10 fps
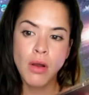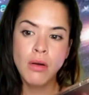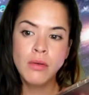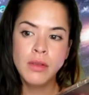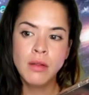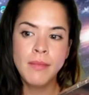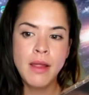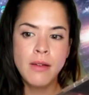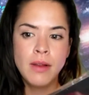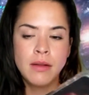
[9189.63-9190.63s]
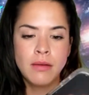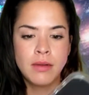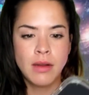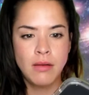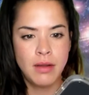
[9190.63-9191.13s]
Oh, you're married. Oh,
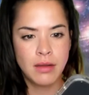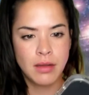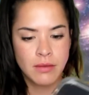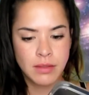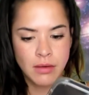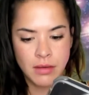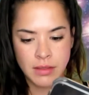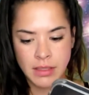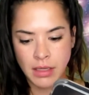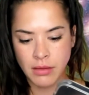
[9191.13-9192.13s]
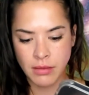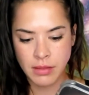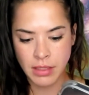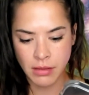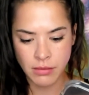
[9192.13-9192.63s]
darn it. I was going to say you
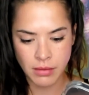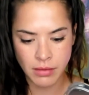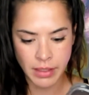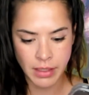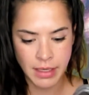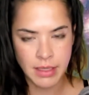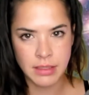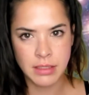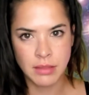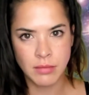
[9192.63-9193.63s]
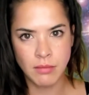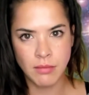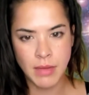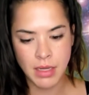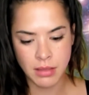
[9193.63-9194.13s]
sound like a handsome
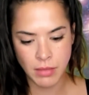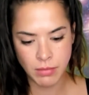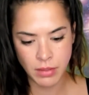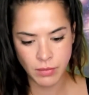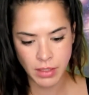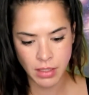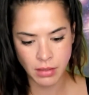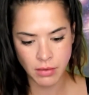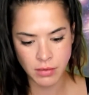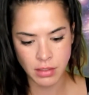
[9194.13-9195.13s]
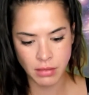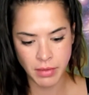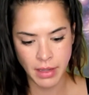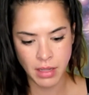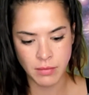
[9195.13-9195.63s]
man. Maybe we can go to the
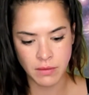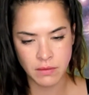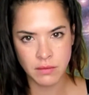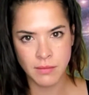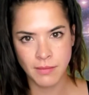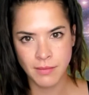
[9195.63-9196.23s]
Bahamas.